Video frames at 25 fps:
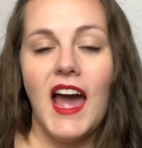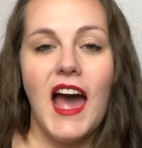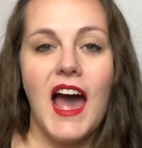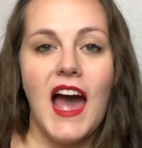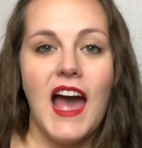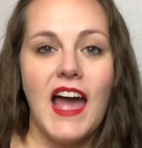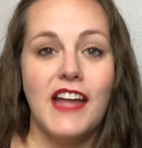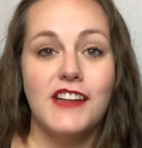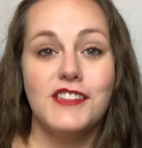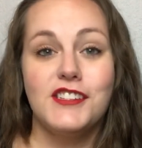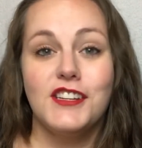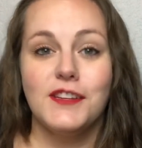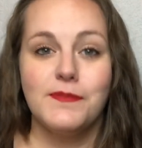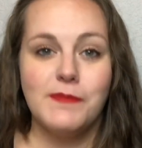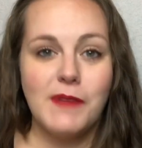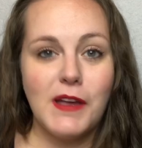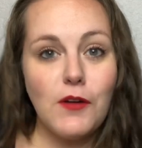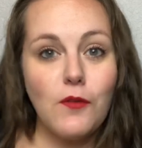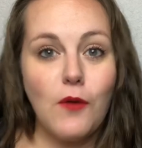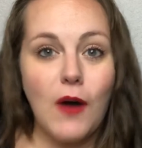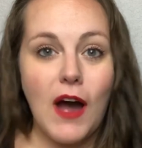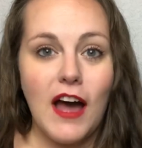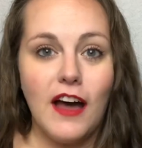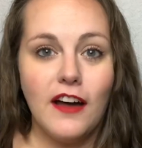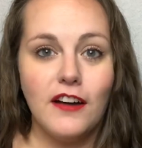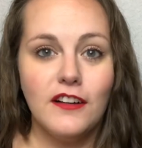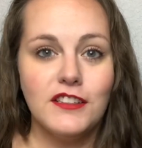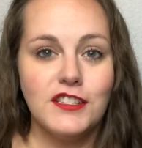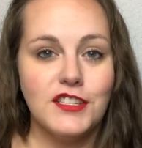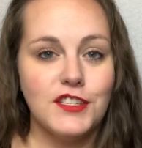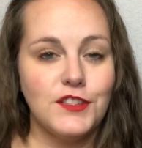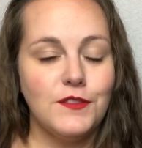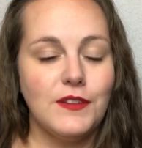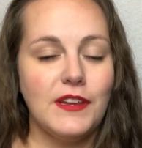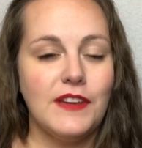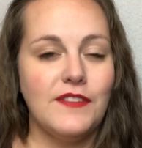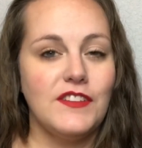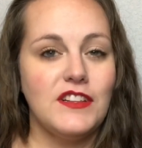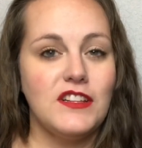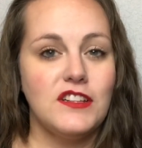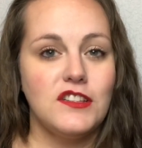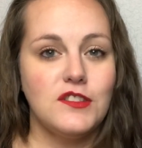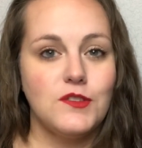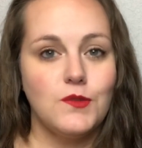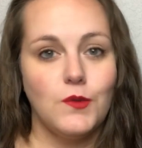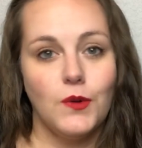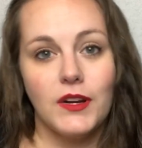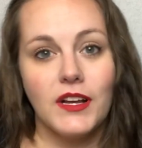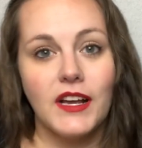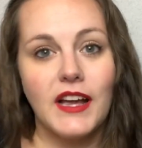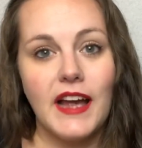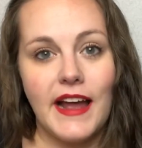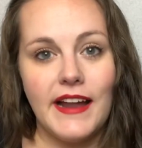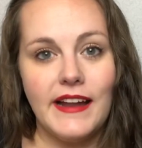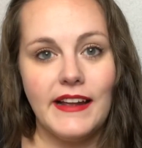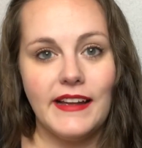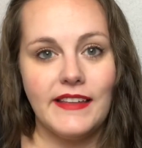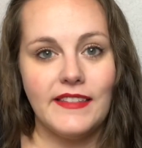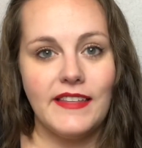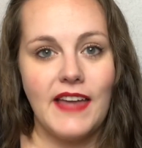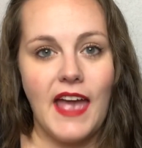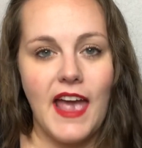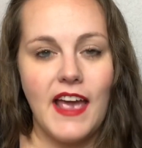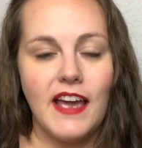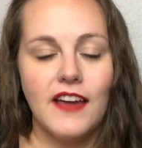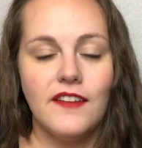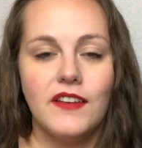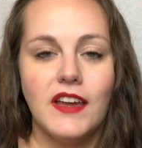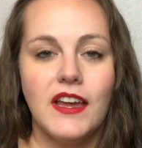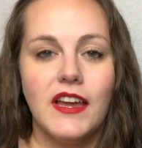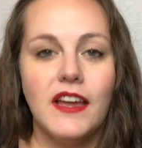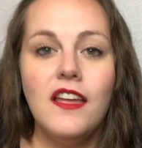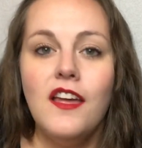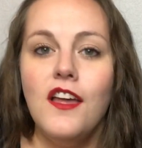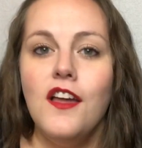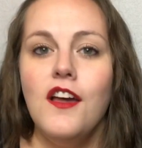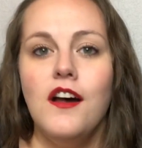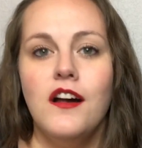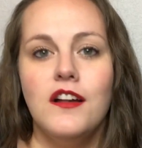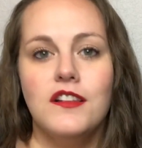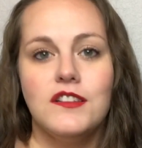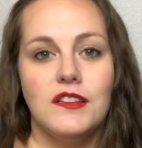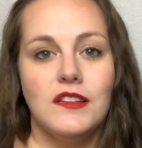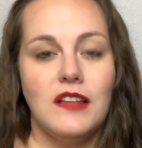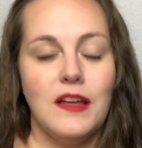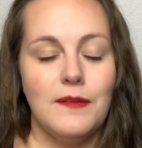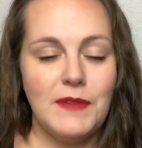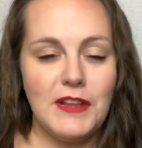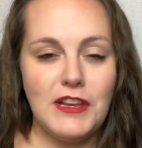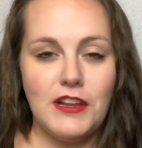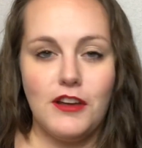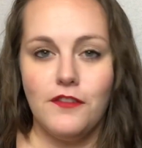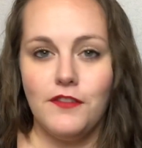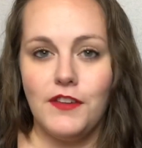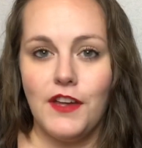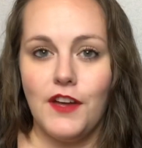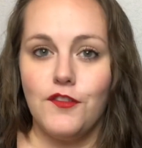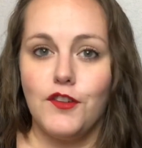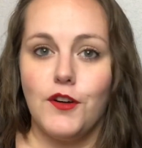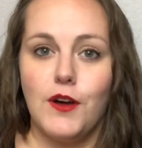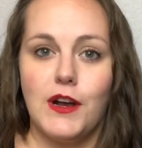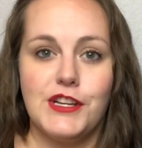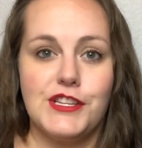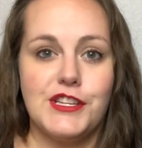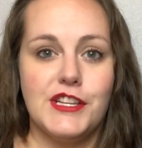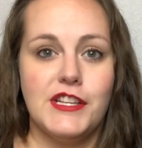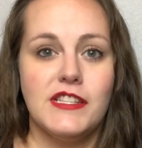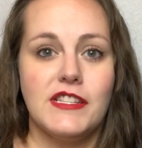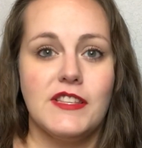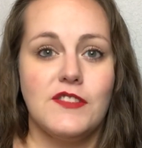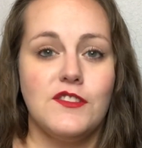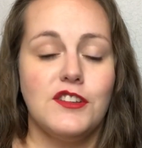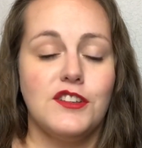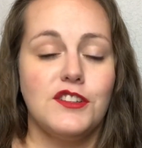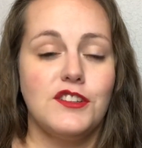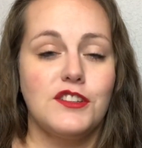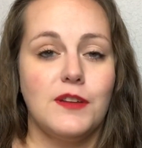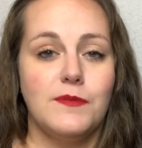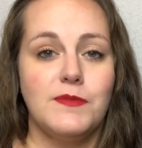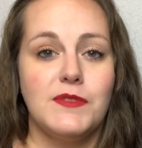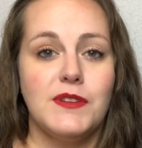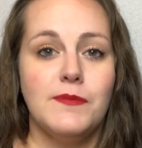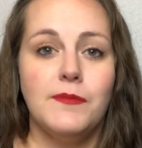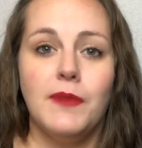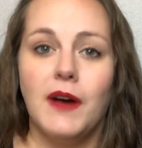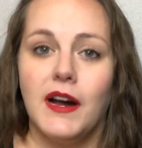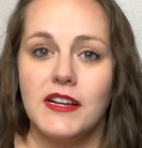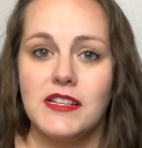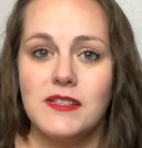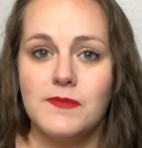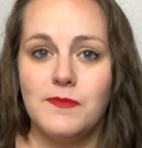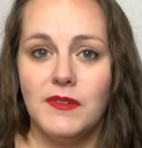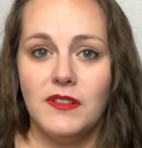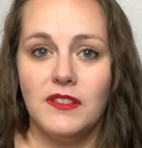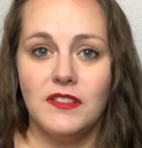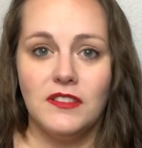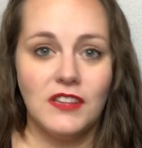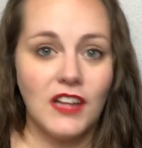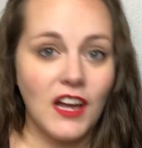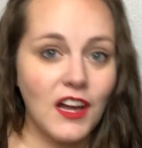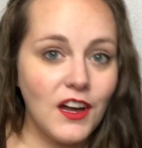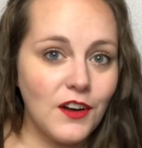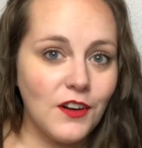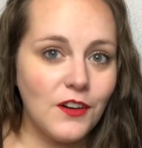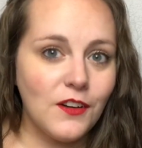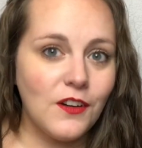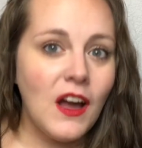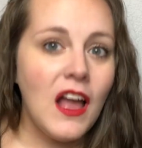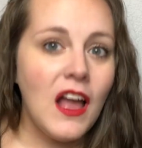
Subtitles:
It took me a while to even sort of kind of get the hang of it, so let me know if you have questions in the description box below.